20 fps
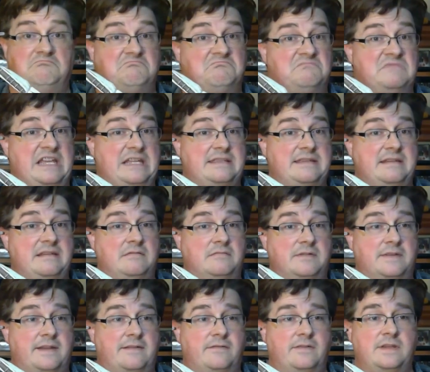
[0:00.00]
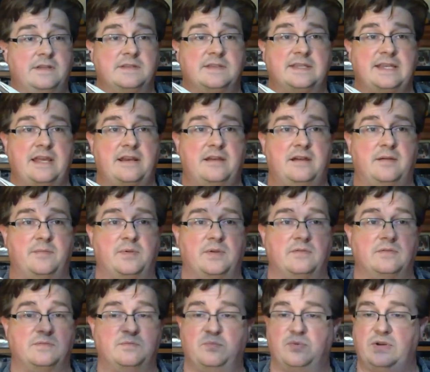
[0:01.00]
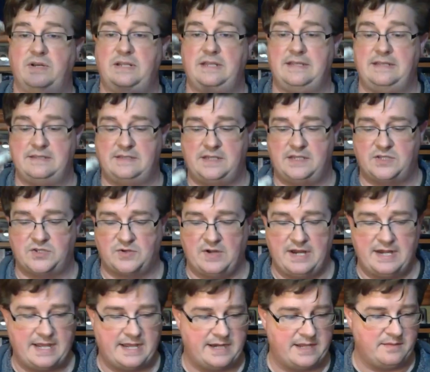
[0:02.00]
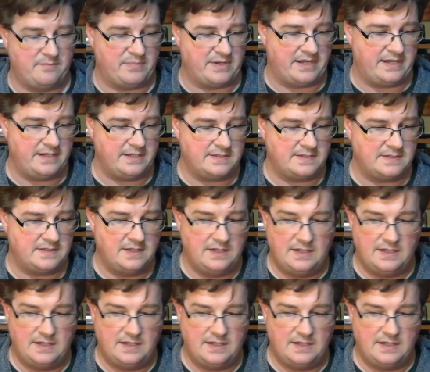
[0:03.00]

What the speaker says: that's it with everything set up. It was pretty easy straight out of the box.